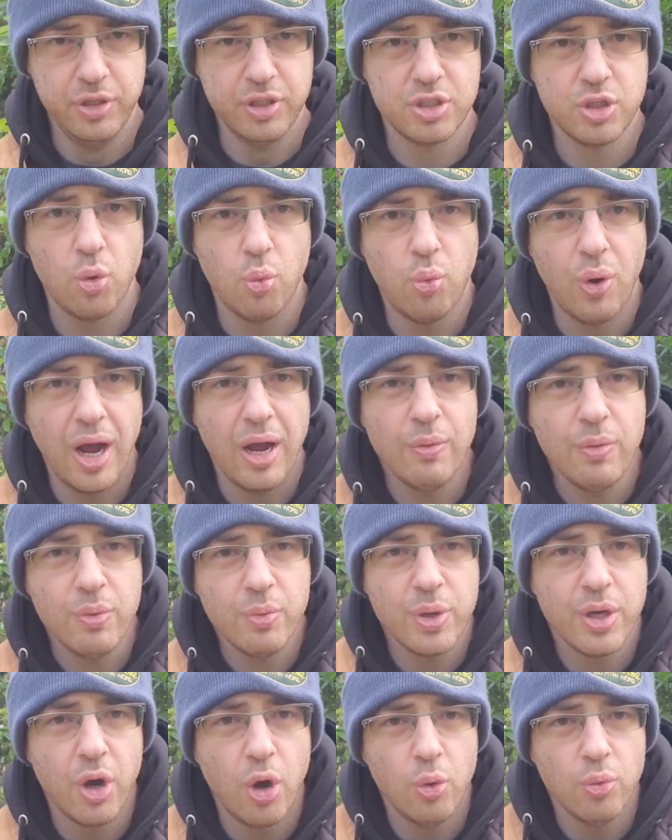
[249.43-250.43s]
So why would
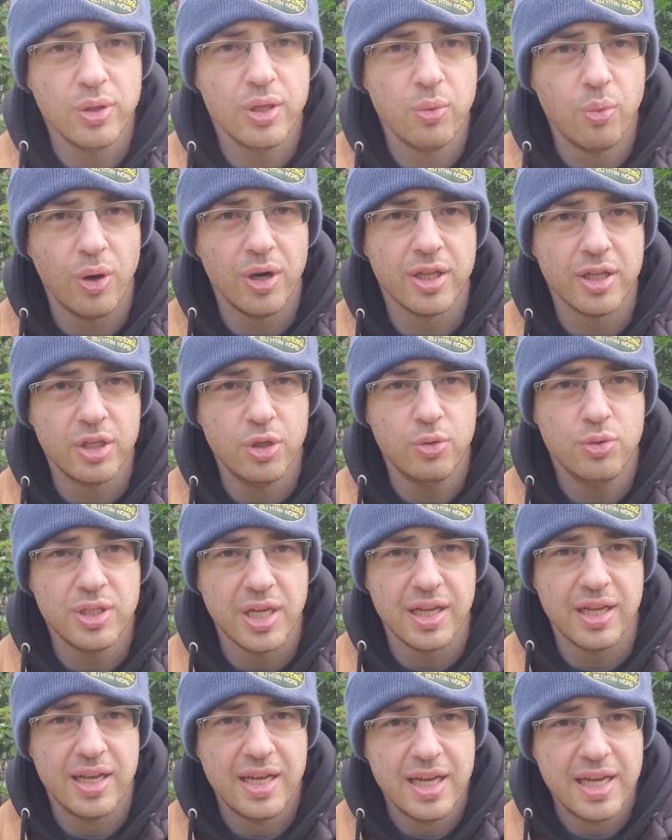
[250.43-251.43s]
we only want to use
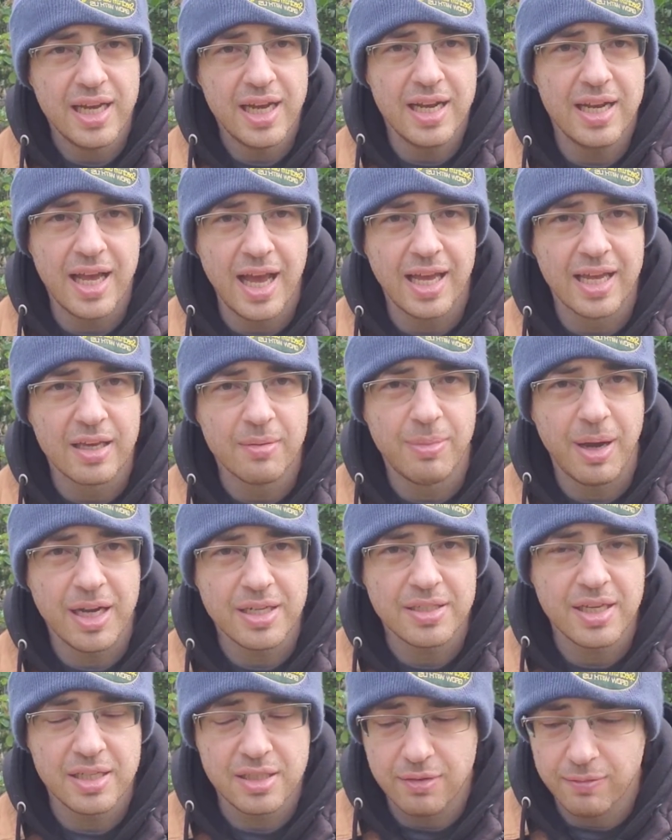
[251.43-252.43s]
it in hanging
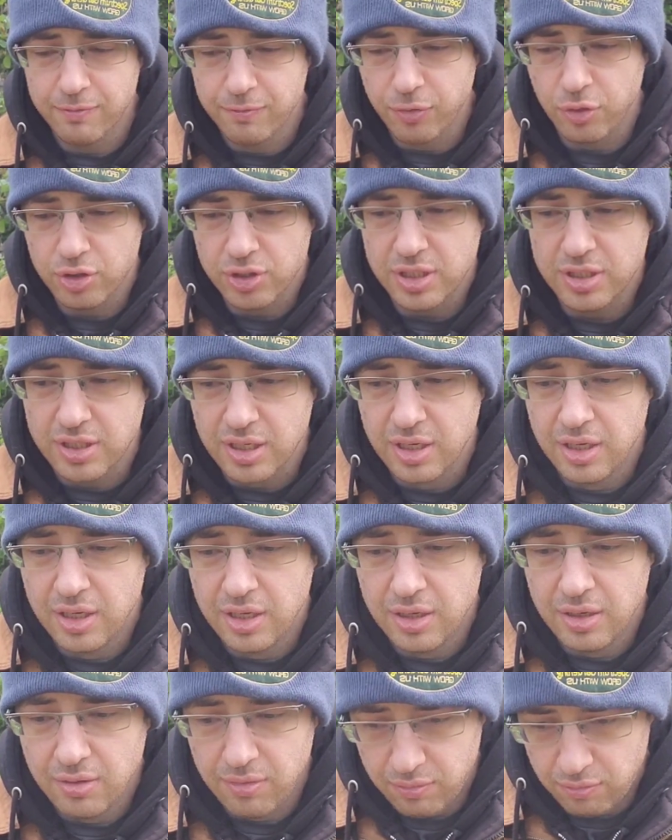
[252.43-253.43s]
baskets versus
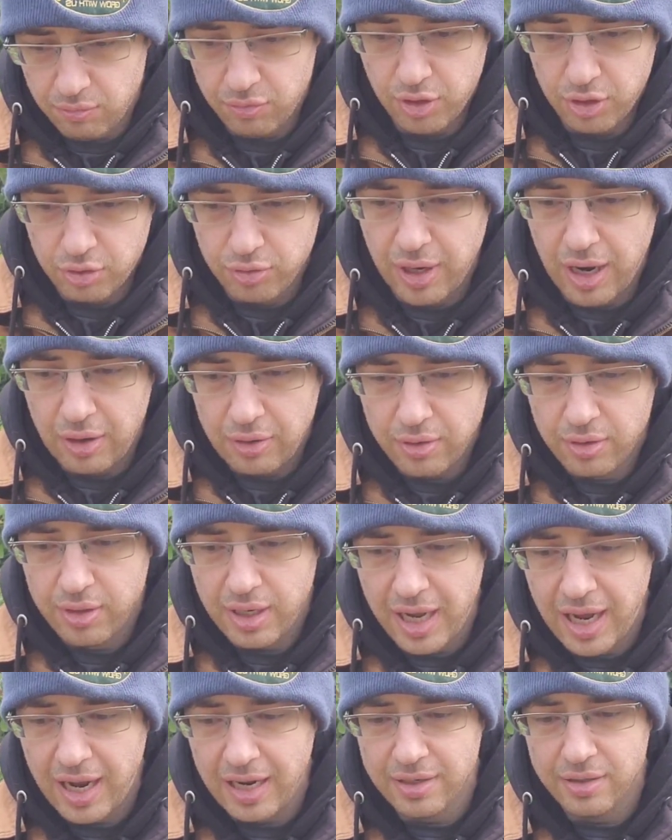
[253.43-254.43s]
the
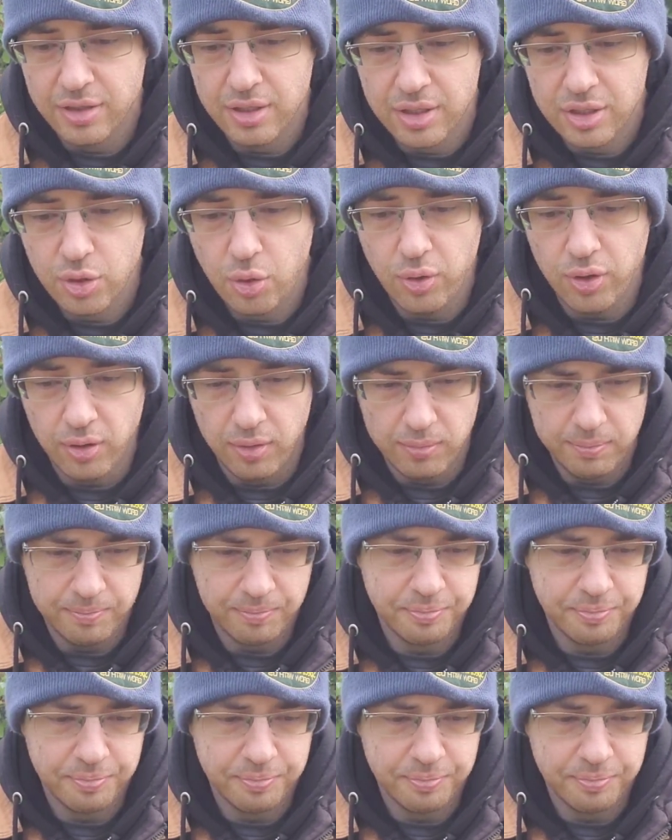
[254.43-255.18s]
ground and the soil?